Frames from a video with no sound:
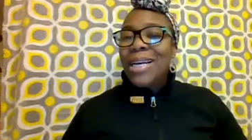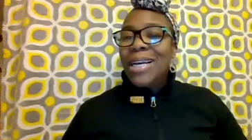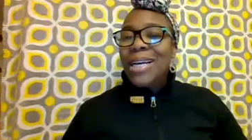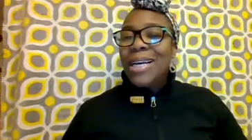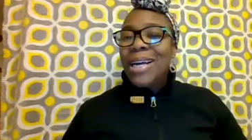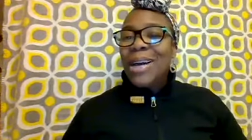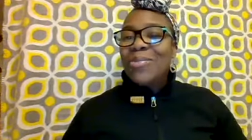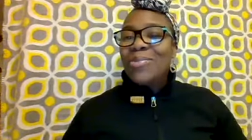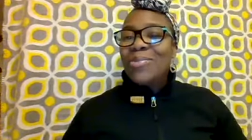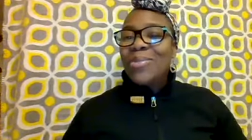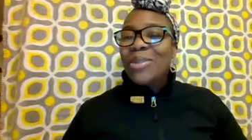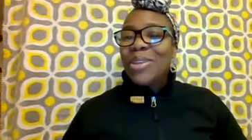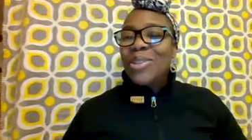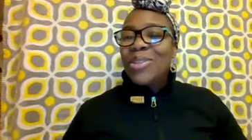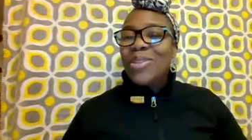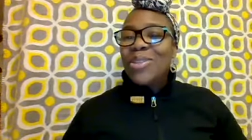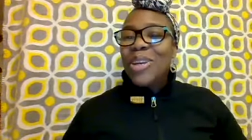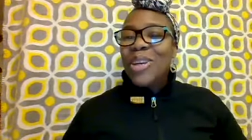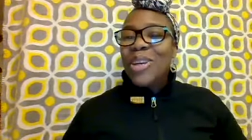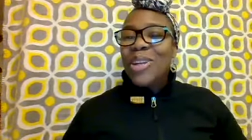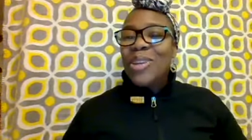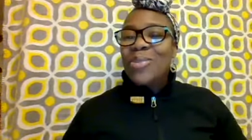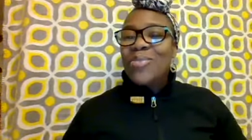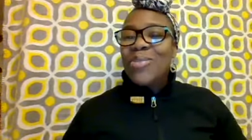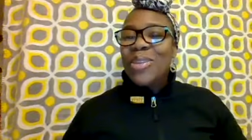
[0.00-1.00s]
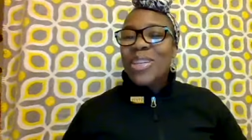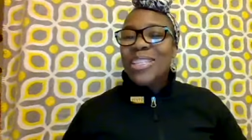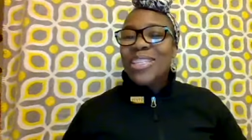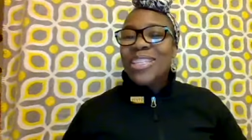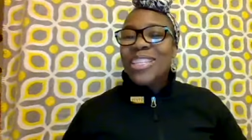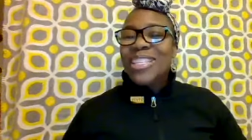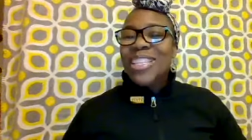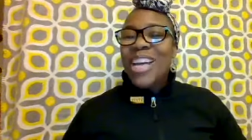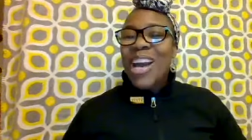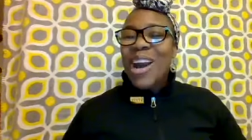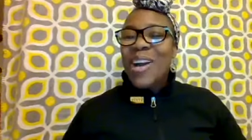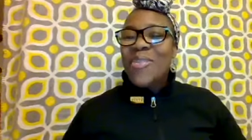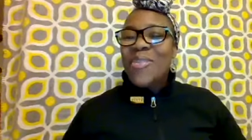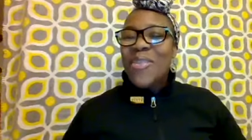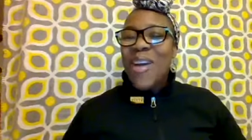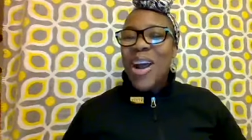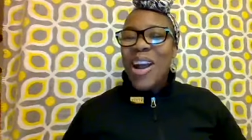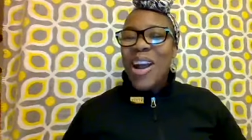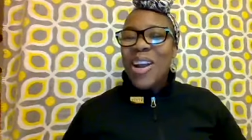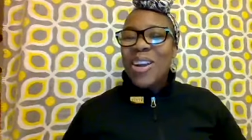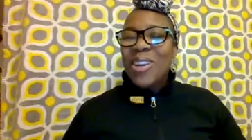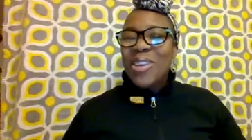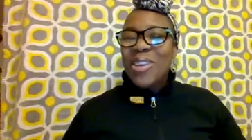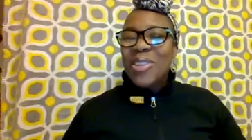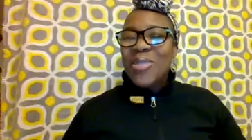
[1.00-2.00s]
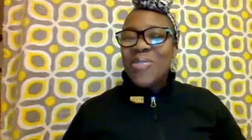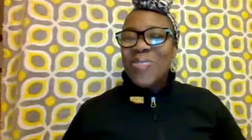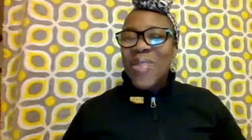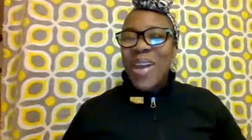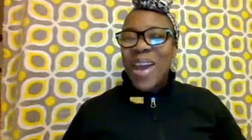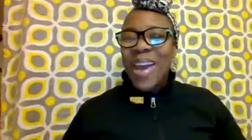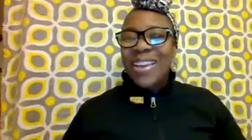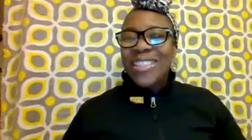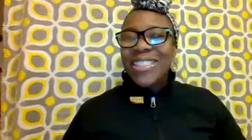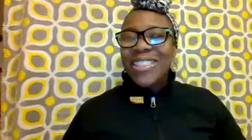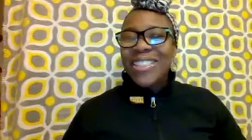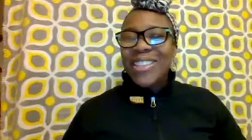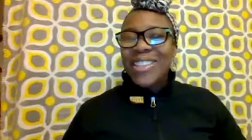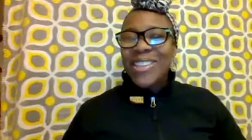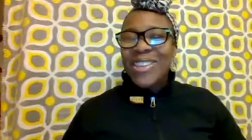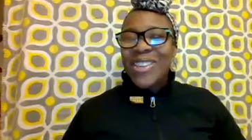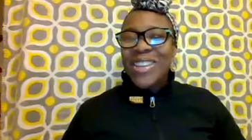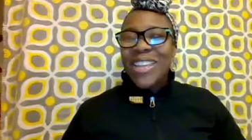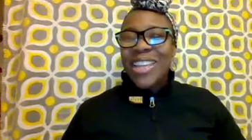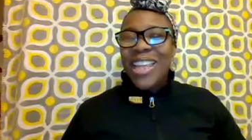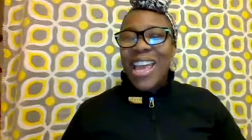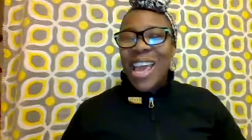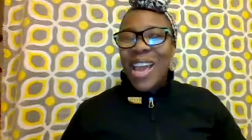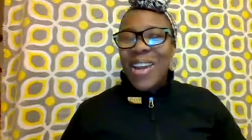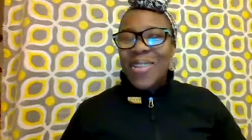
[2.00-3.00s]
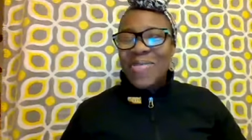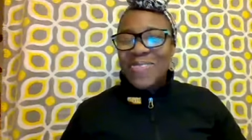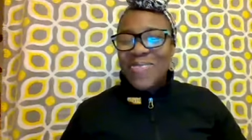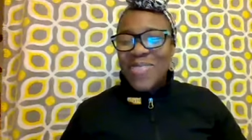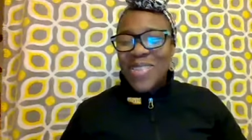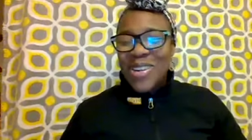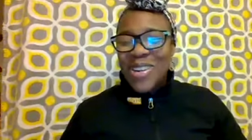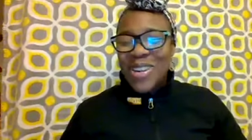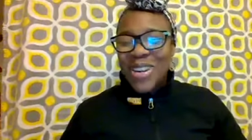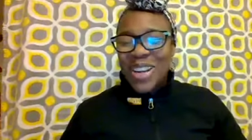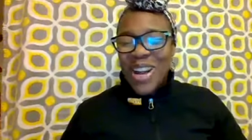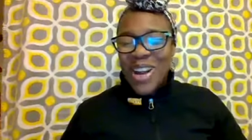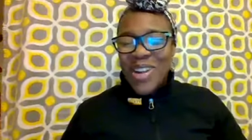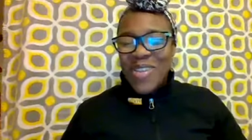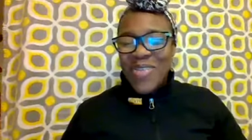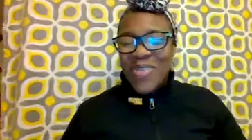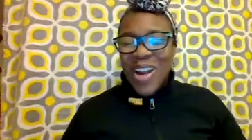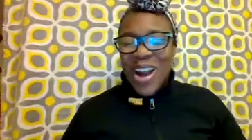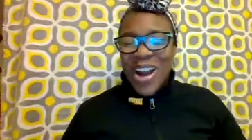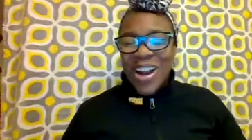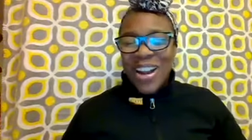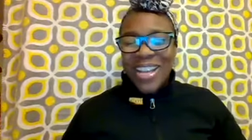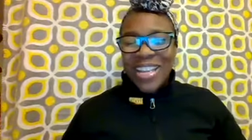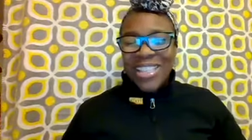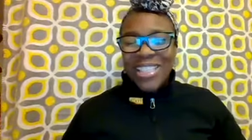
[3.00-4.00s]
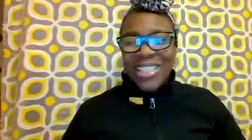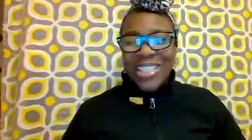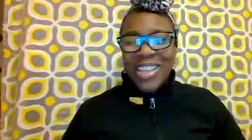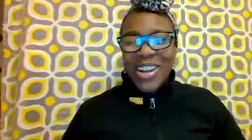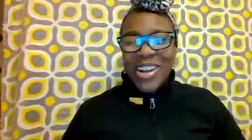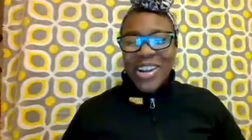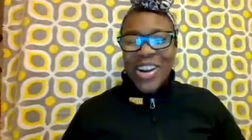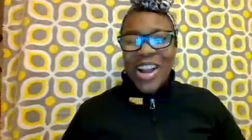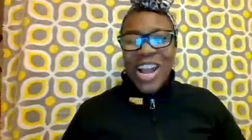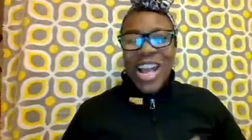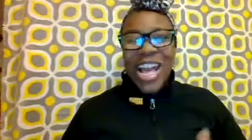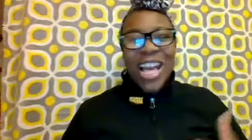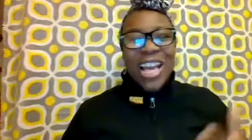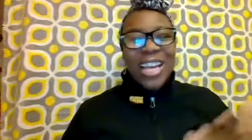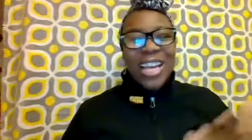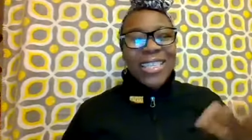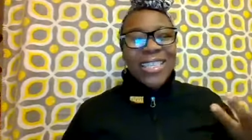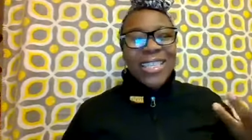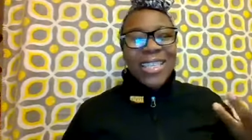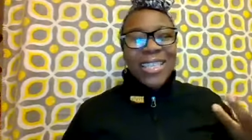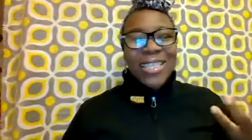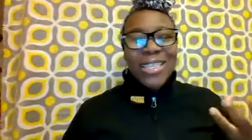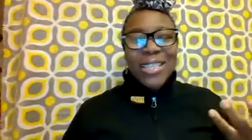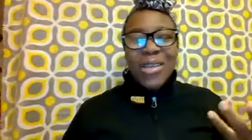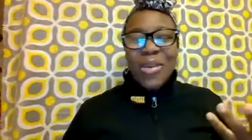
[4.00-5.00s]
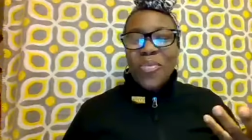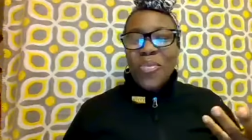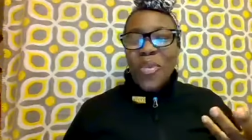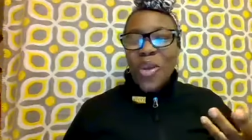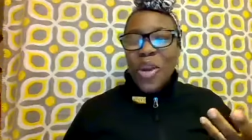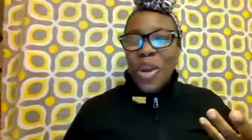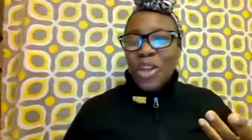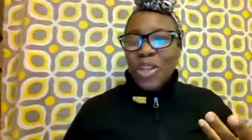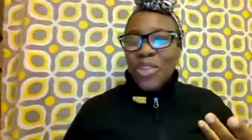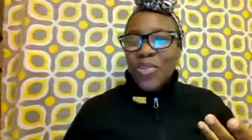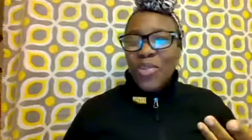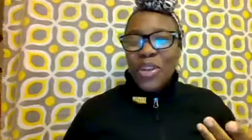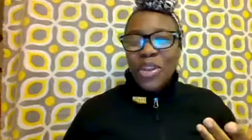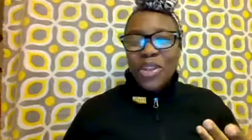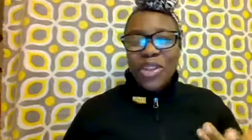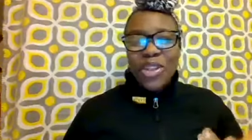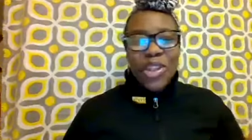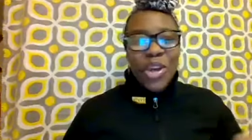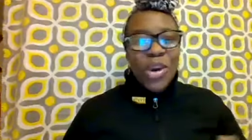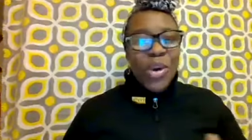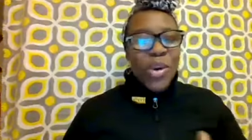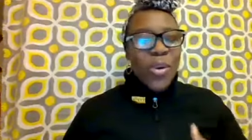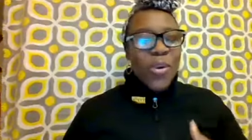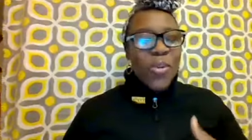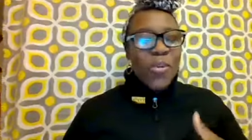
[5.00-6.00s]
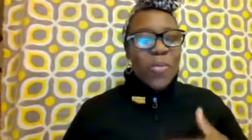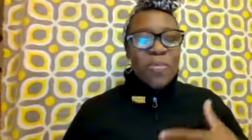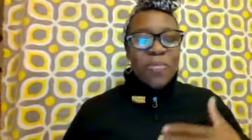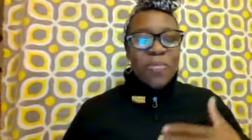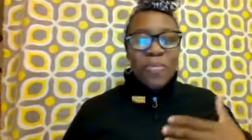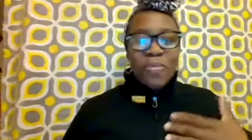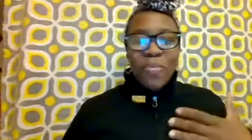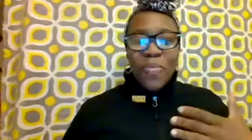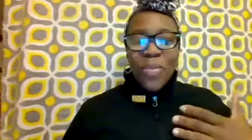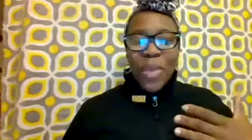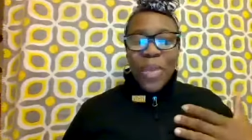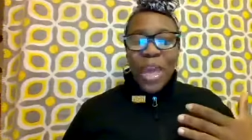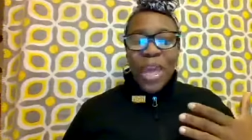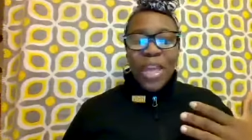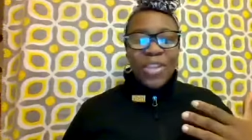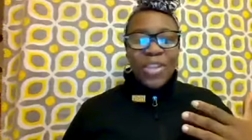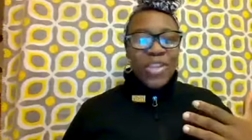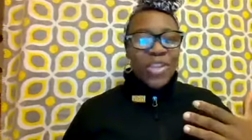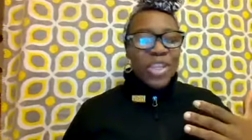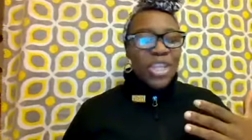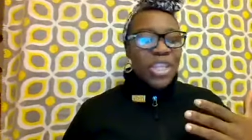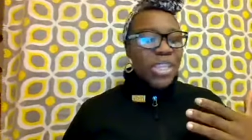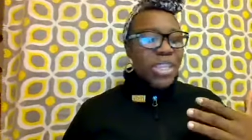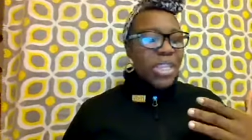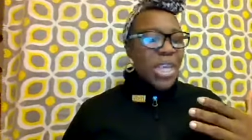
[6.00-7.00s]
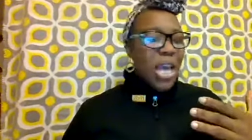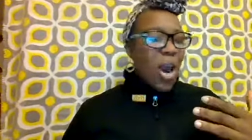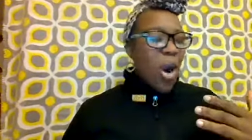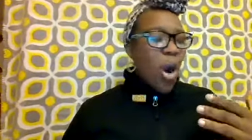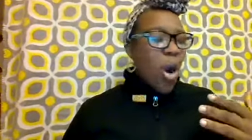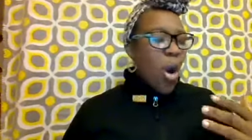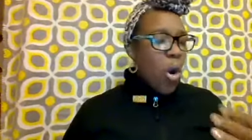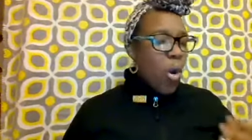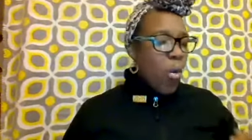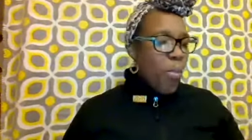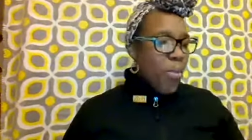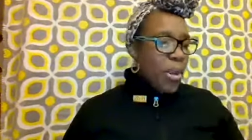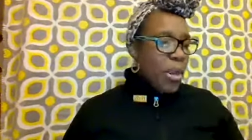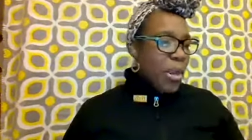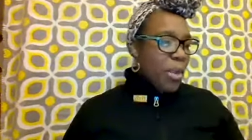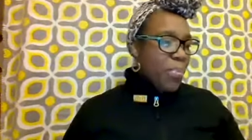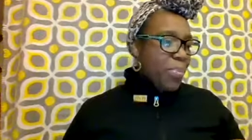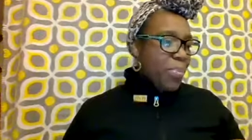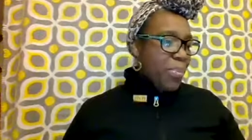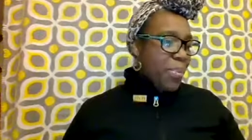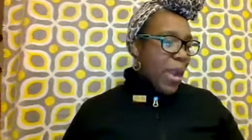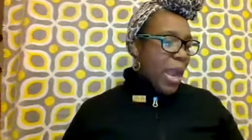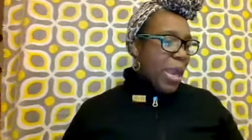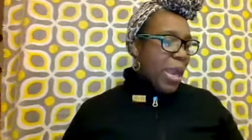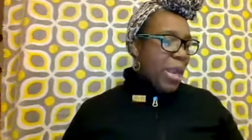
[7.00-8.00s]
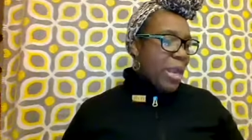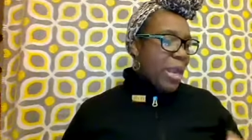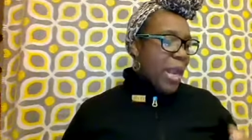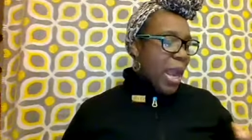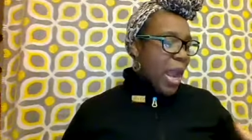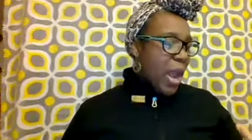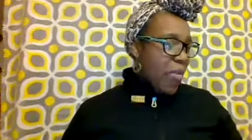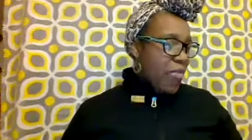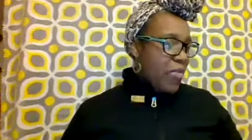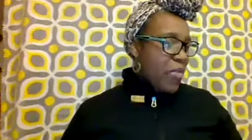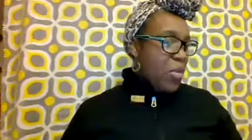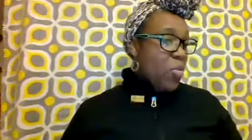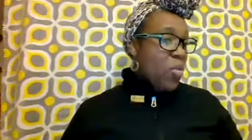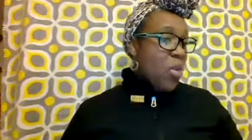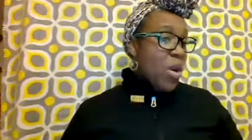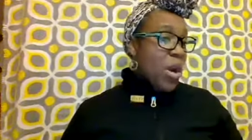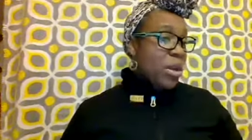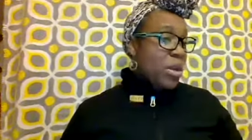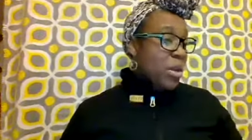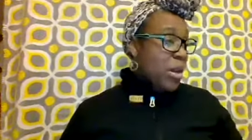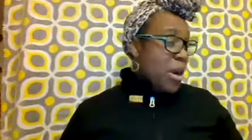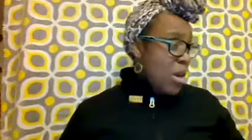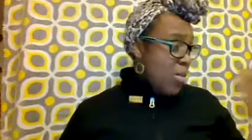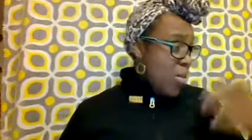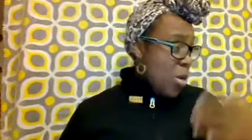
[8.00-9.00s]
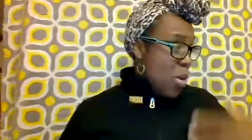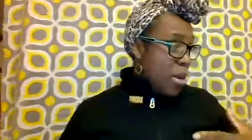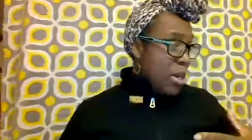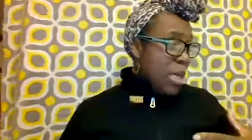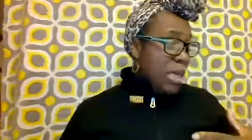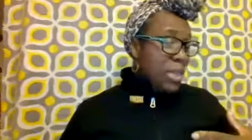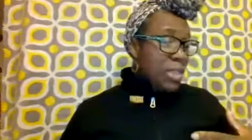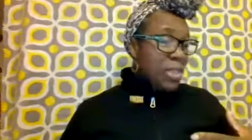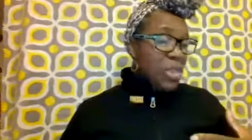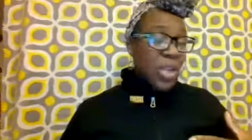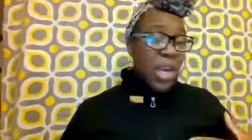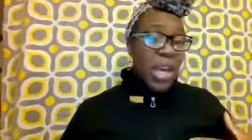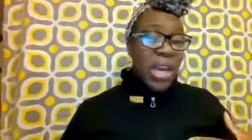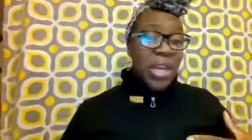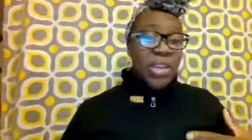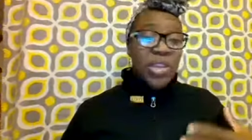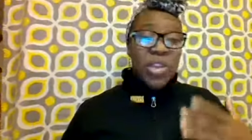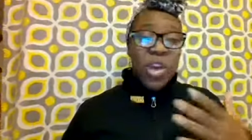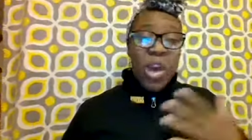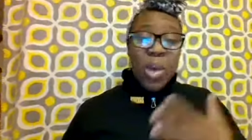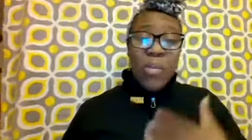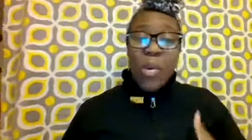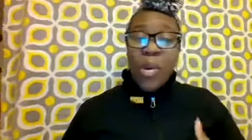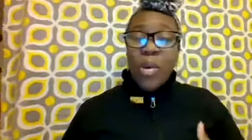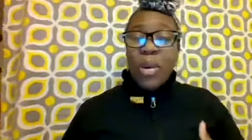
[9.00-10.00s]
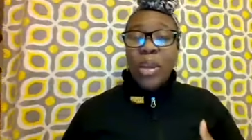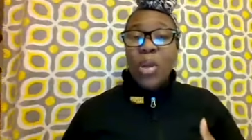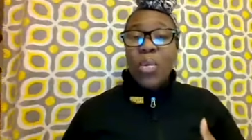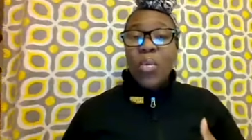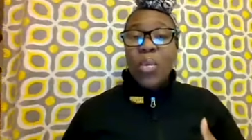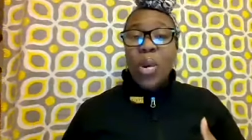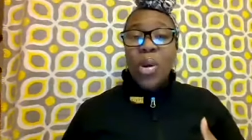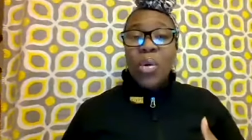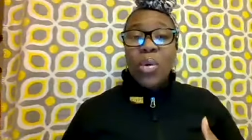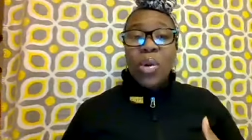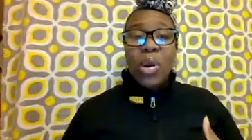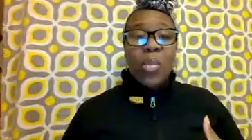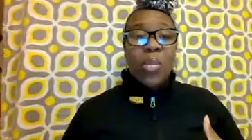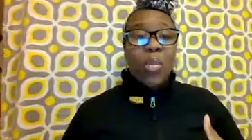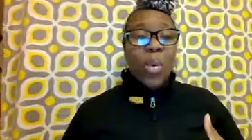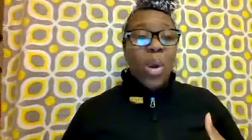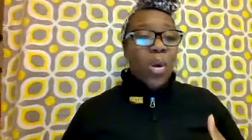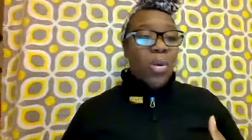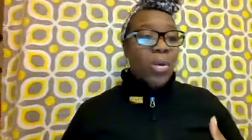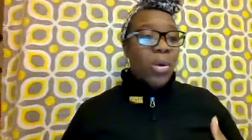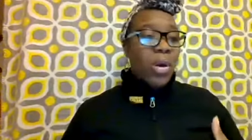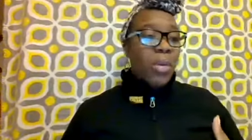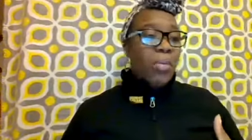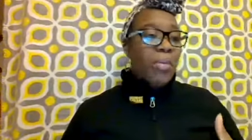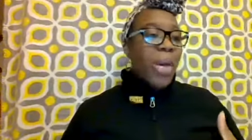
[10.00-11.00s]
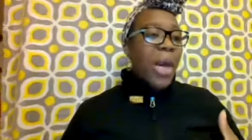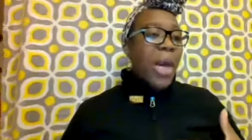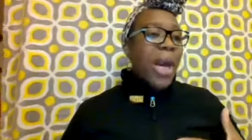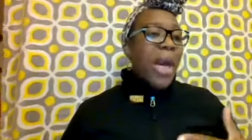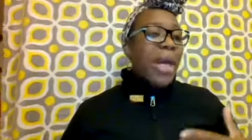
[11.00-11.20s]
God bless you. Hello, big sis. How are you, Pastor Lambert? How are you, sir? Just some words for the soul and just hoping and praying that everyone, come on in, saints, come on in, welcome, welcome.